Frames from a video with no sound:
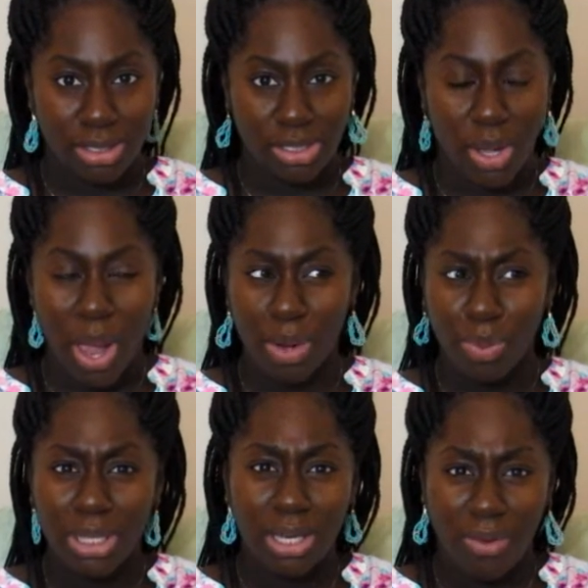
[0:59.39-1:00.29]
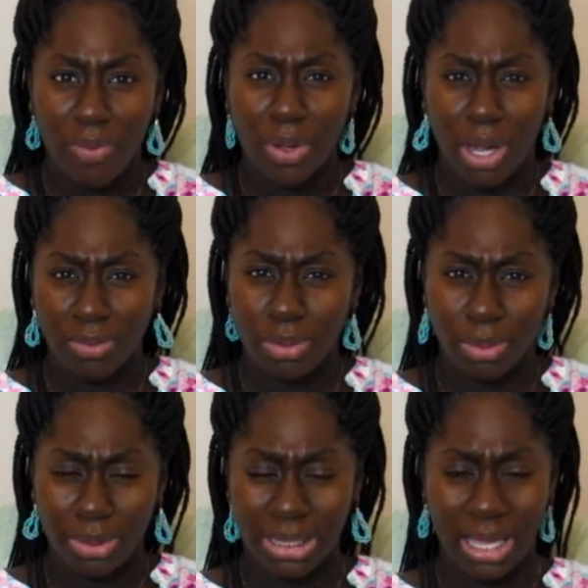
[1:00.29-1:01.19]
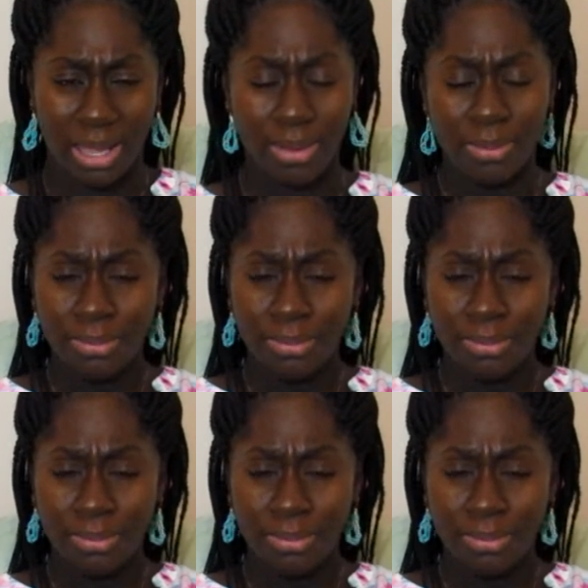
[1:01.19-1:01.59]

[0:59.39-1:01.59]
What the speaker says: so I really don't feel comfortable with that.